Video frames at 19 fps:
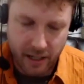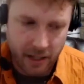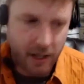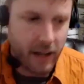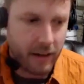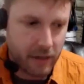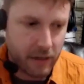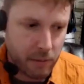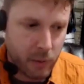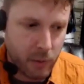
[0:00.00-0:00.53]

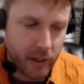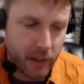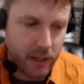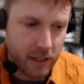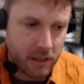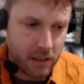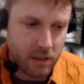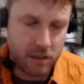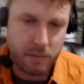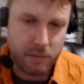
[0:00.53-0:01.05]
at the point it
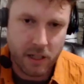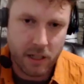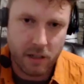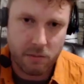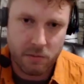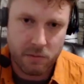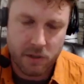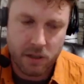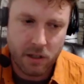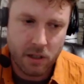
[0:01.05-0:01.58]
just
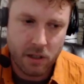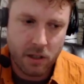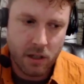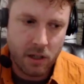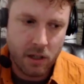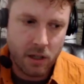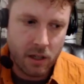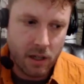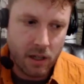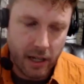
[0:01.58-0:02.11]
becomes,
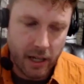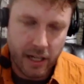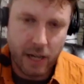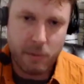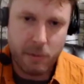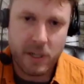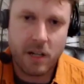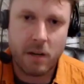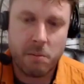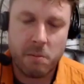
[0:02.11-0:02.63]
it can
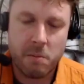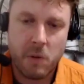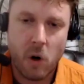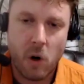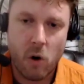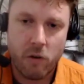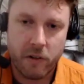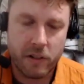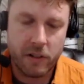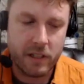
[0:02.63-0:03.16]
become
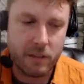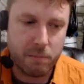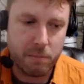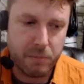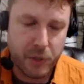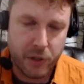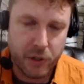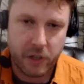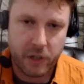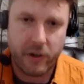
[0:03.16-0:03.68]
overly
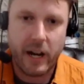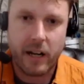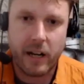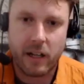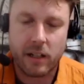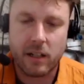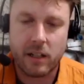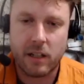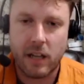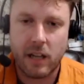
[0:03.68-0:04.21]
bureaucratic,
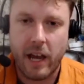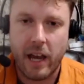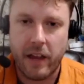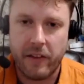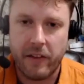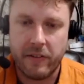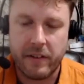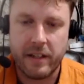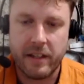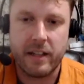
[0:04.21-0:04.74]

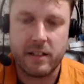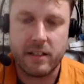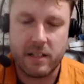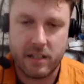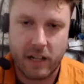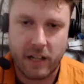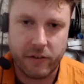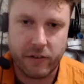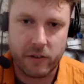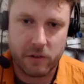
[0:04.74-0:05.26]
and it
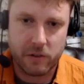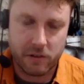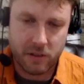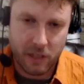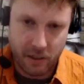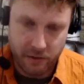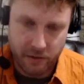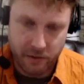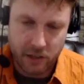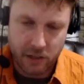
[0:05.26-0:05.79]
stifles
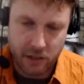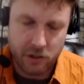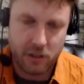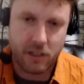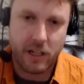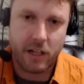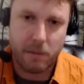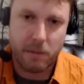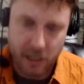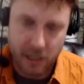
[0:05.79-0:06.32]
innovation,
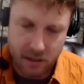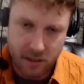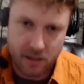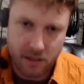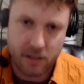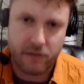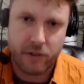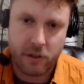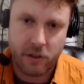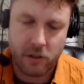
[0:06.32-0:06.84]
and it makes it
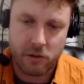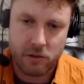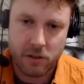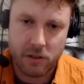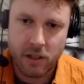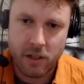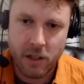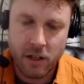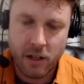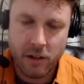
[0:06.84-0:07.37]
difficult
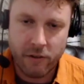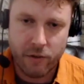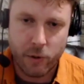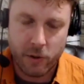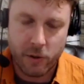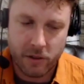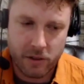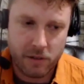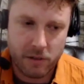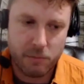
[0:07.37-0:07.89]

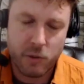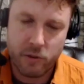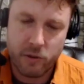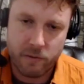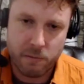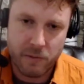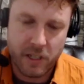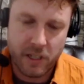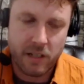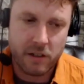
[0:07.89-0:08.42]
for
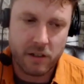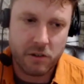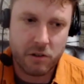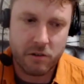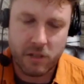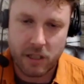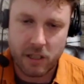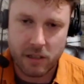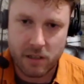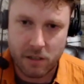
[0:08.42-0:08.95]
the
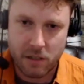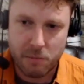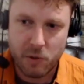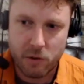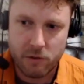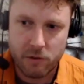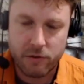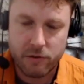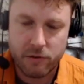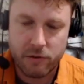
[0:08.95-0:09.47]
industry to move
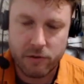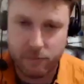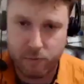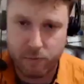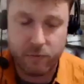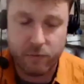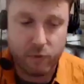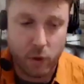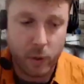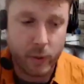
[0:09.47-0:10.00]

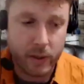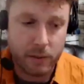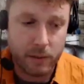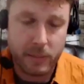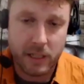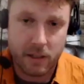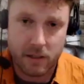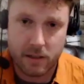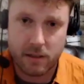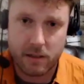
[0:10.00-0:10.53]
forward,
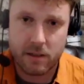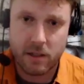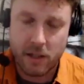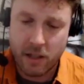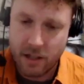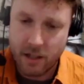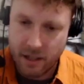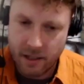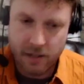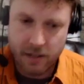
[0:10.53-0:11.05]
because
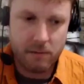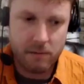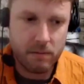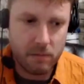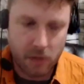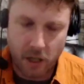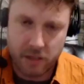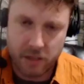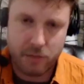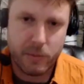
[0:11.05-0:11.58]

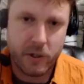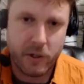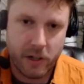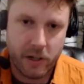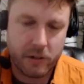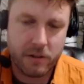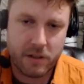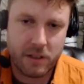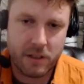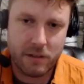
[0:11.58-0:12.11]
lots of
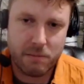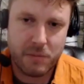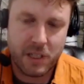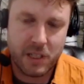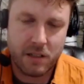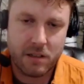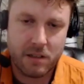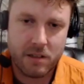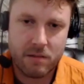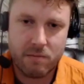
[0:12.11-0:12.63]
bureaucracy
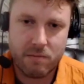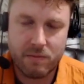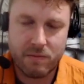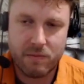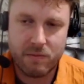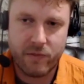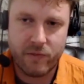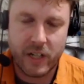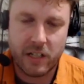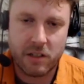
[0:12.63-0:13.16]
means
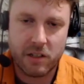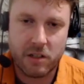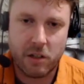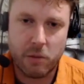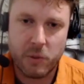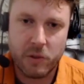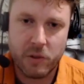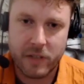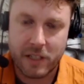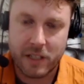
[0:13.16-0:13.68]
very slow
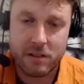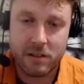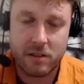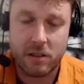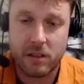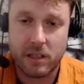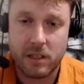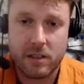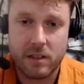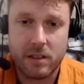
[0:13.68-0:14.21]
moving.
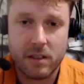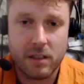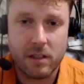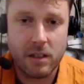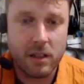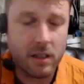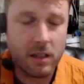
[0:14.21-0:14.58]
So it's,